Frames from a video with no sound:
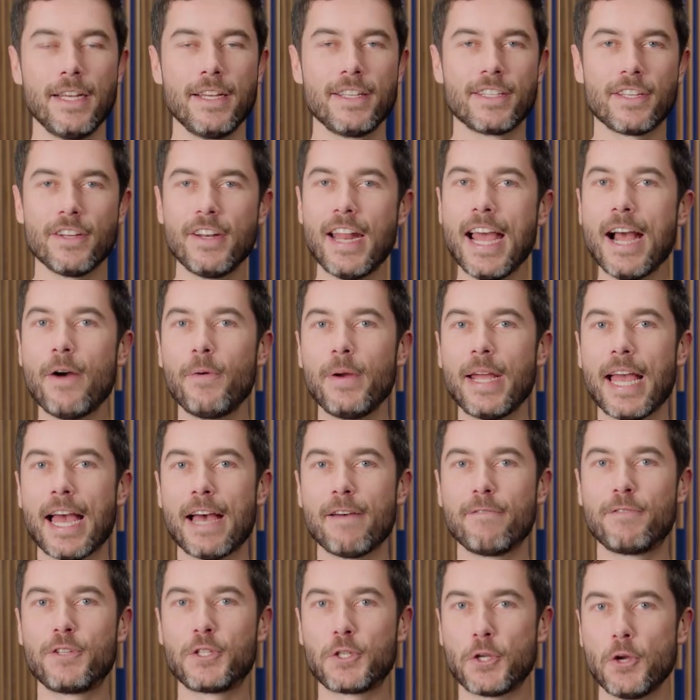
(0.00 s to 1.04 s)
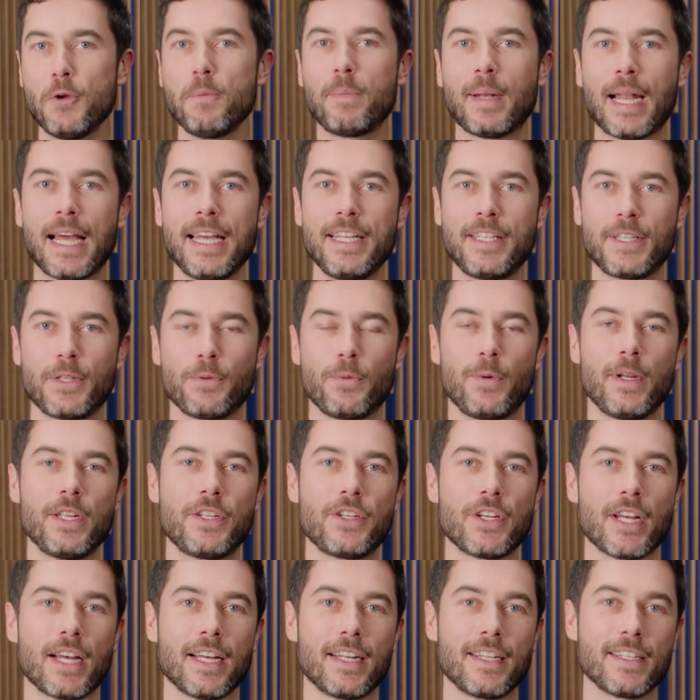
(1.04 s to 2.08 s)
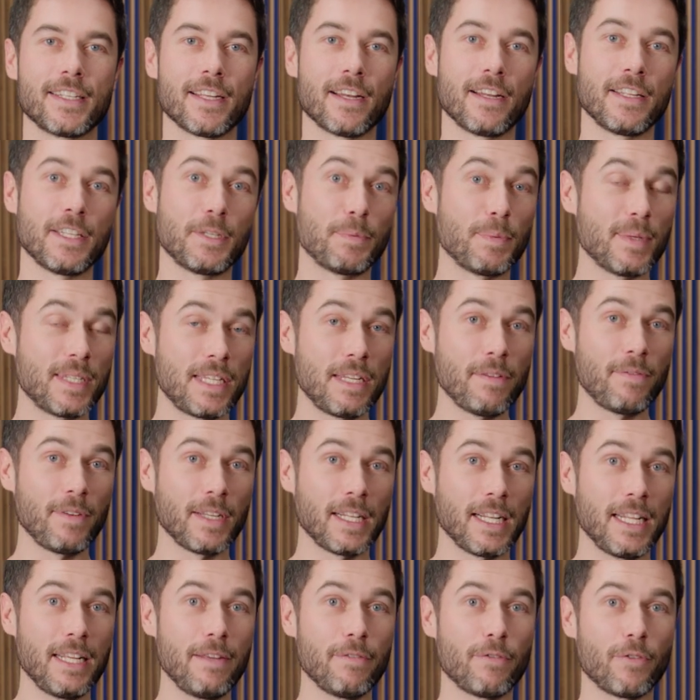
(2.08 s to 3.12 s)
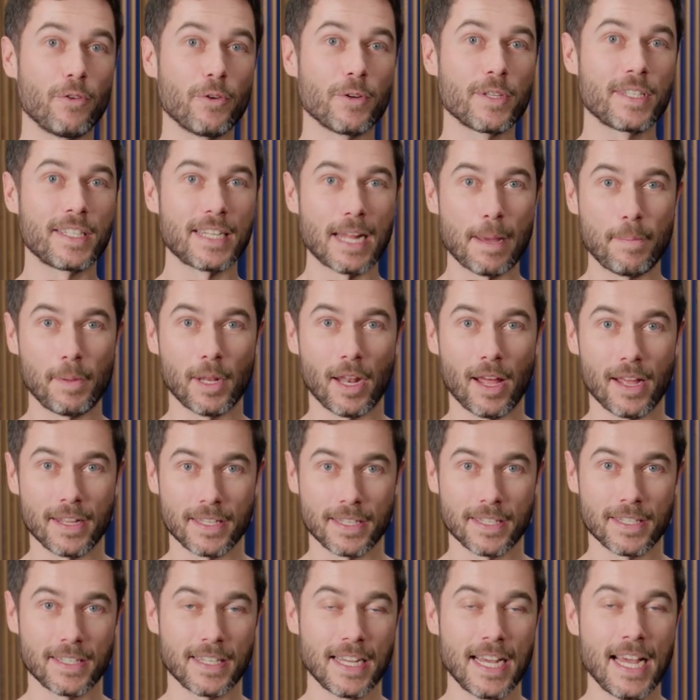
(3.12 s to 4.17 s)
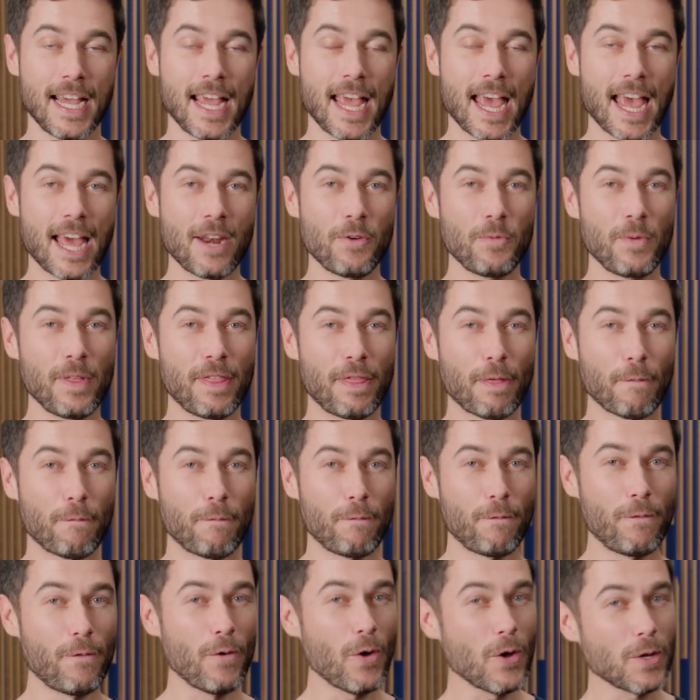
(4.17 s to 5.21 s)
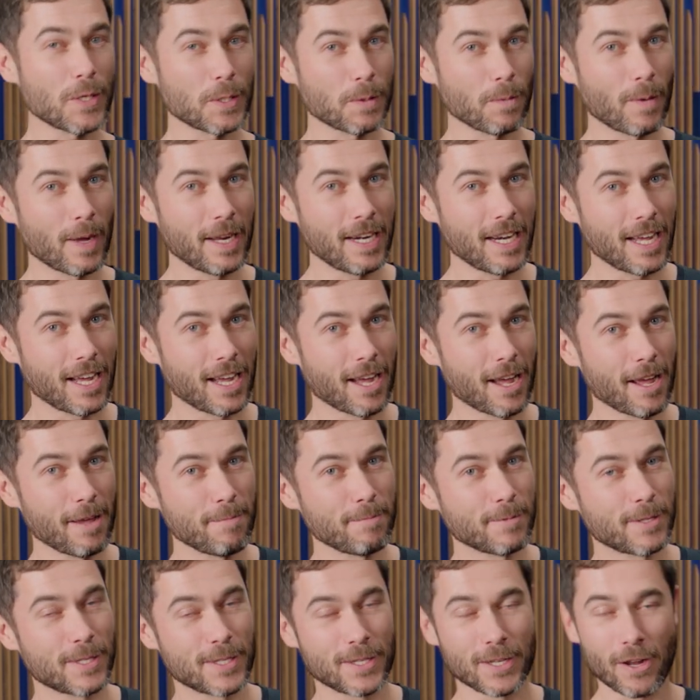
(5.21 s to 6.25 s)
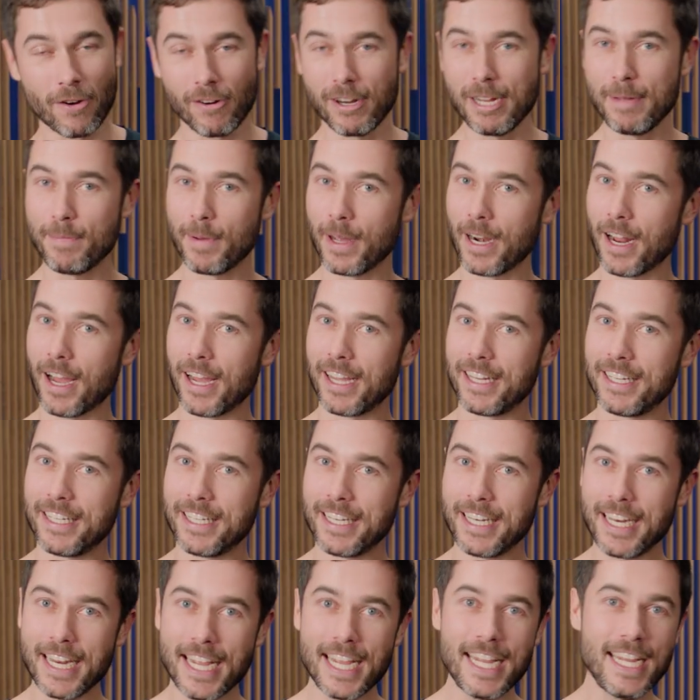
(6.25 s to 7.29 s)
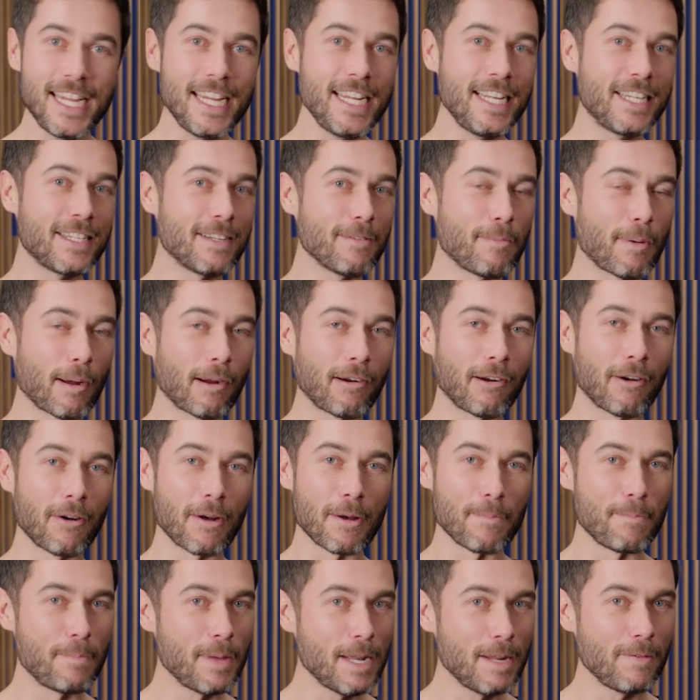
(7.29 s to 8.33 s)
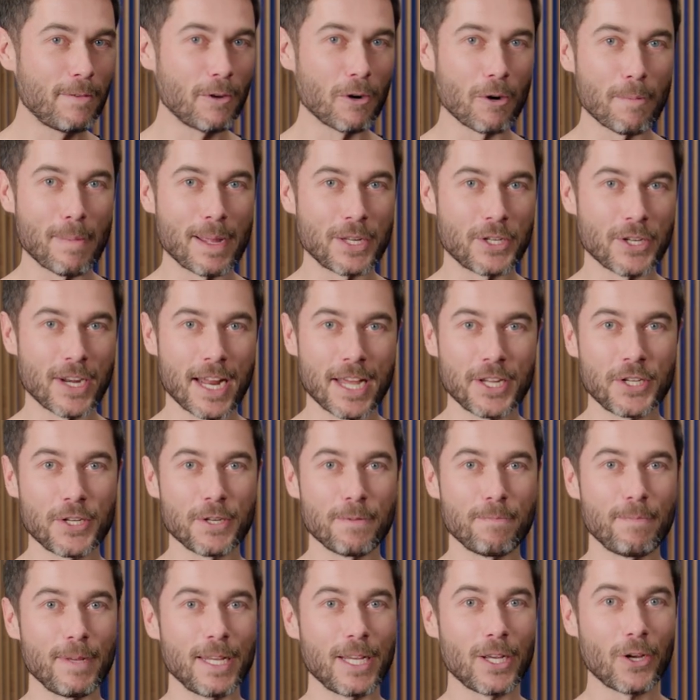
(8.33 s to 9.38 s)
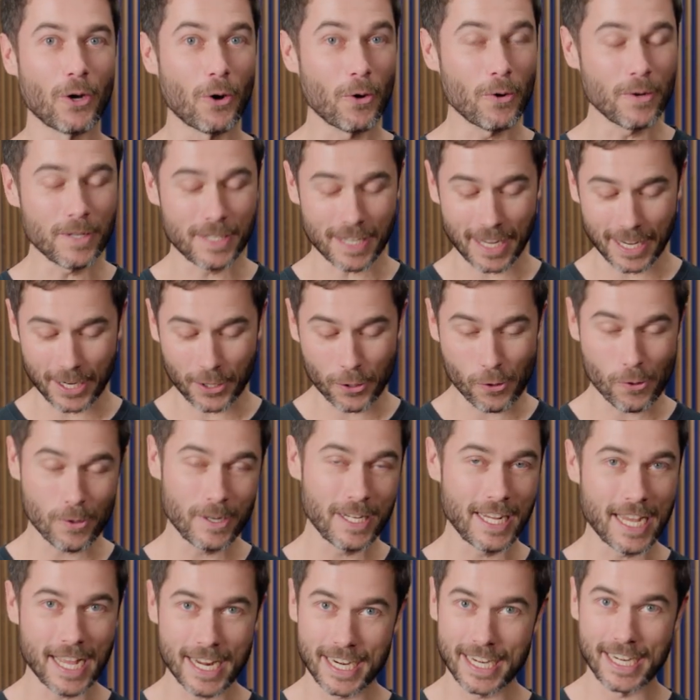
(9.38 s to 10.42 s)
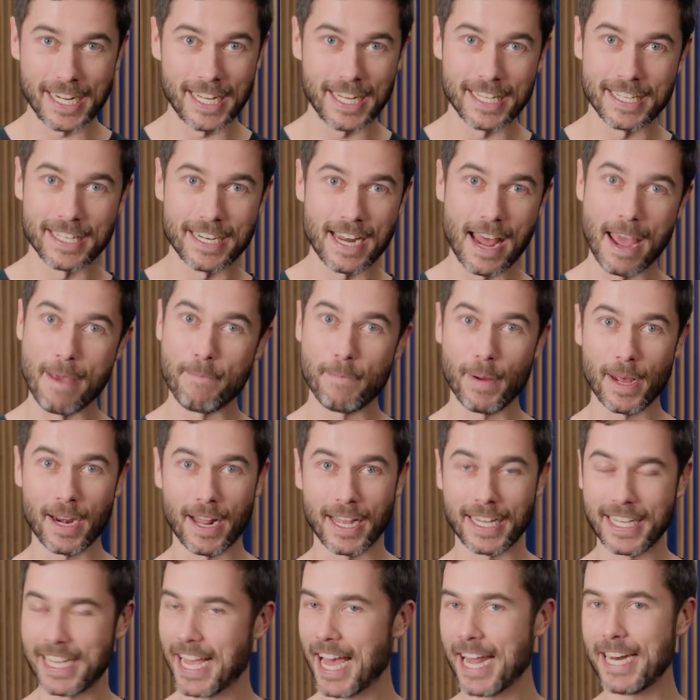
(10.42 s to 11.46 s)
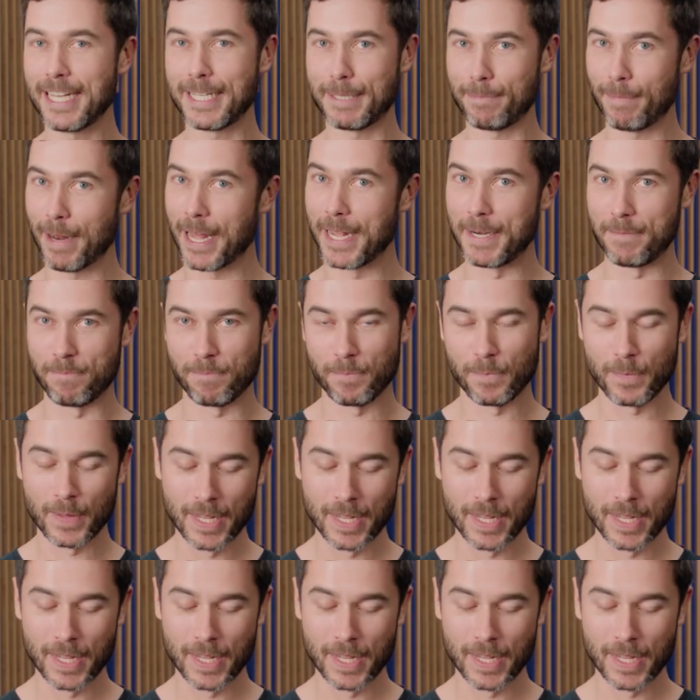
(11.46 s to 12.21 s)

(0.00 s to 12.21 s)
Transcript: So now we have two plates which are designed specifically for stabilizers. And with the first one, I'm sorry, but I need to borrow a bit of your imagination because I couldn't get it here today, but I can explain.